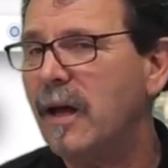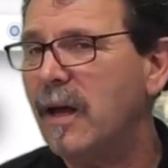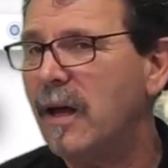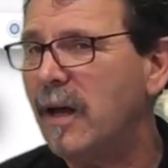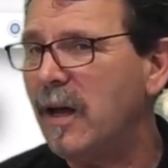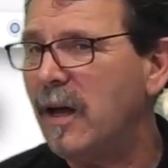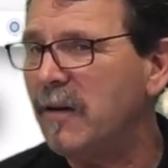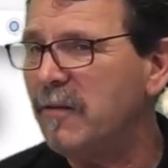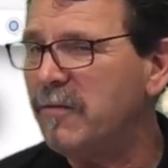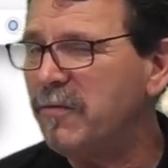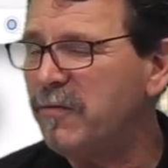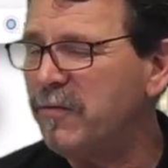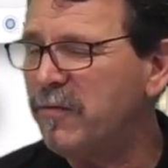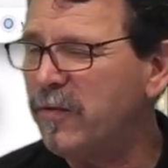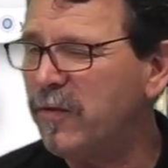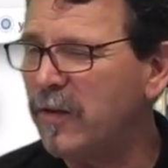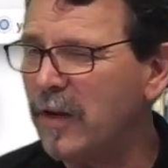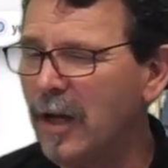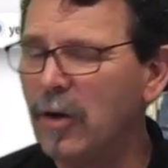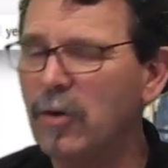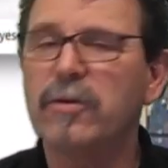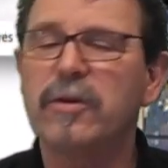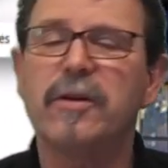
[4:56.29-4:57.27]
a
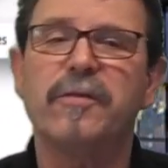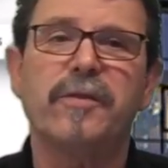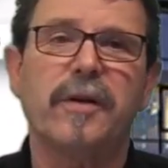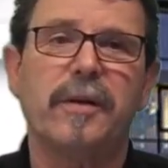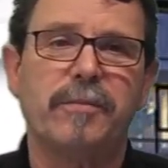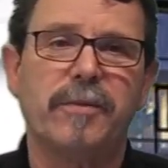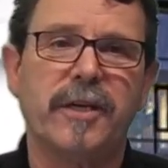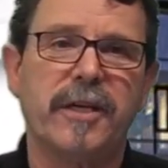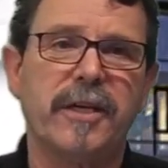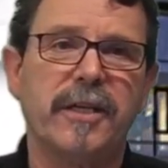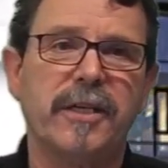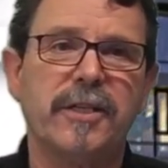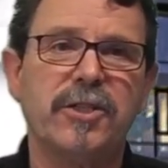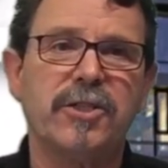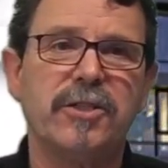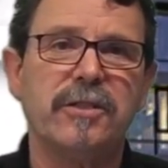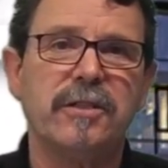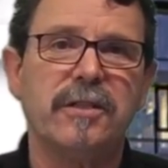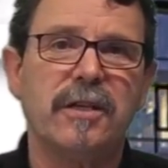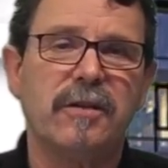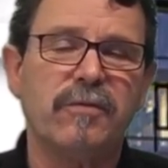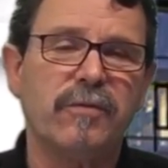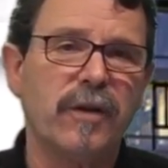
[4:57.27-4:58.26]
flower of application,
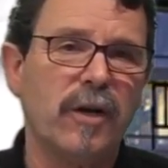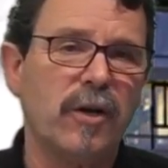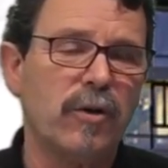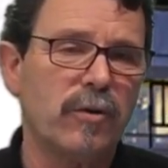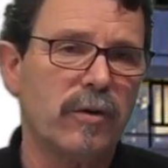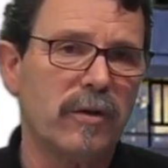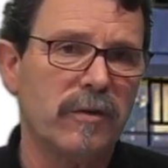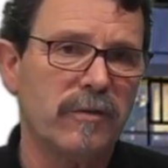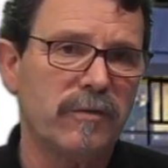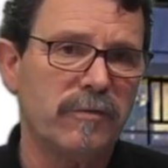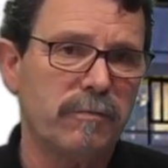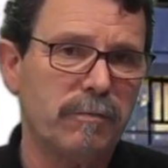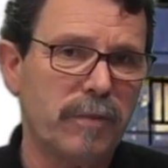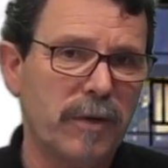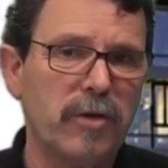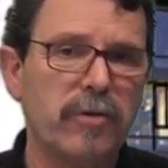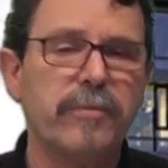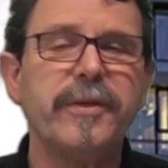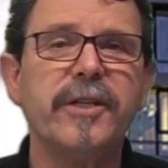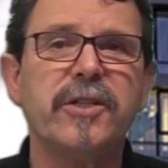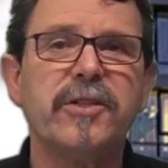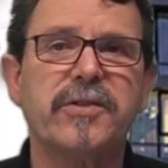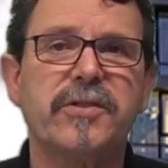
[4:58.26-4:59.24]
a flower of
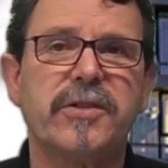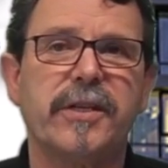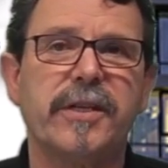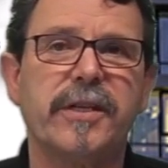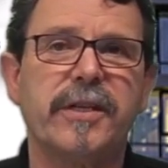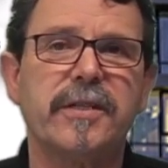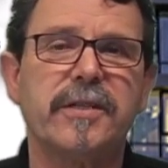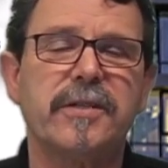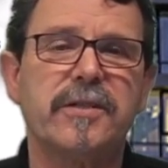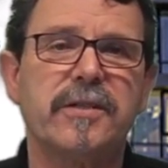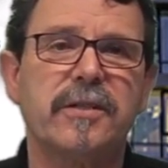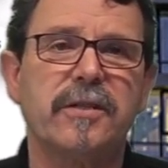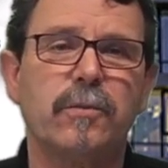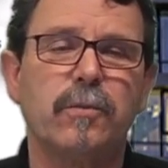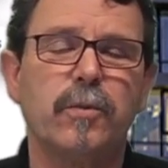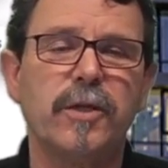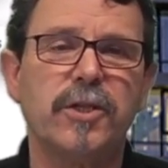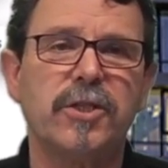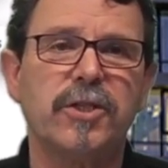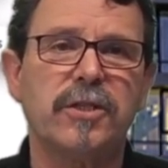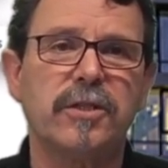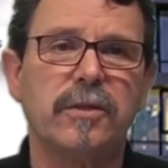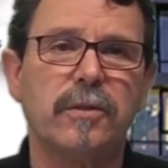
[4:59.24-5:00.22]
parameter settings
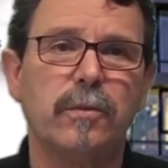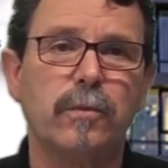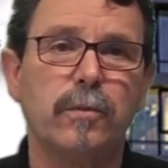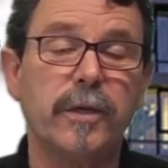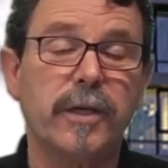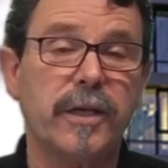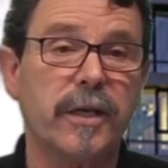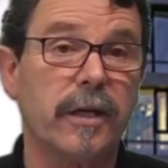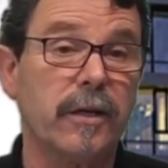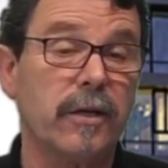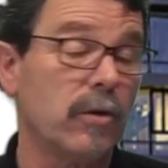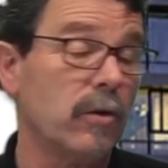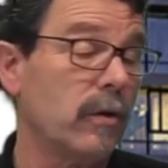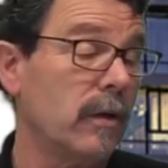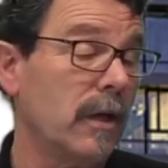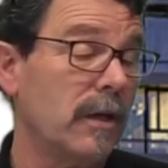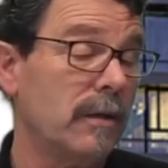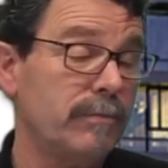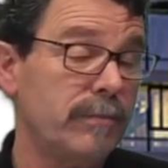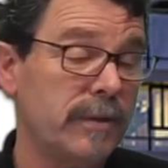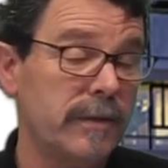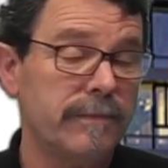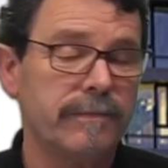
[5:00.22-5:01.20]
which we can call
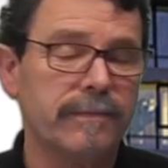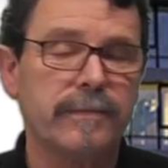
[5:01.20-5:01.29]
up.